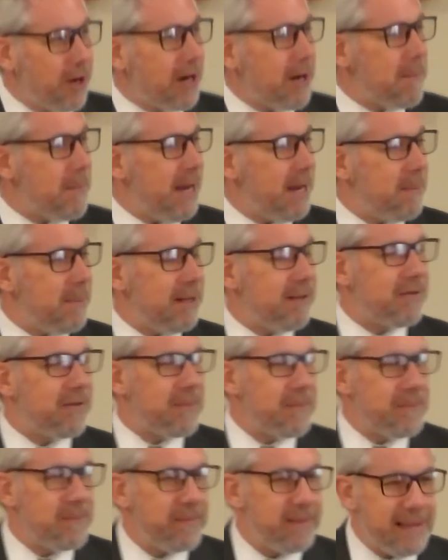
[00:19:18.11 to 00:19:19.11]

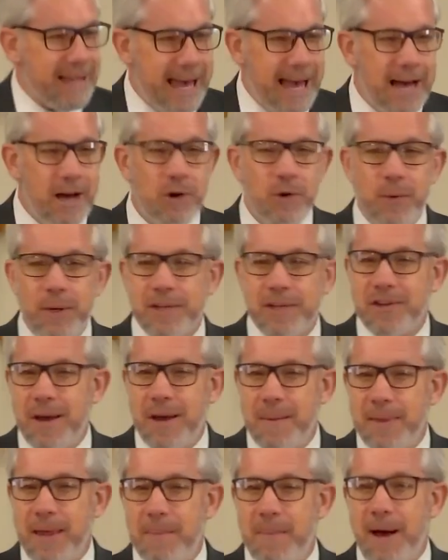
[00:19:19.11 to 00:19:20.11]
commandments, how do we
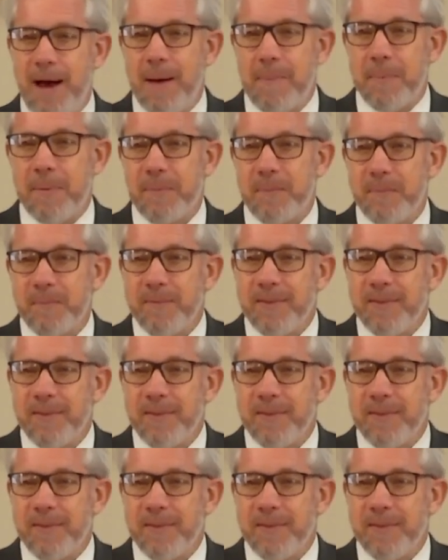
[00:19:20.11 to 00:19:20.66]
sum them up?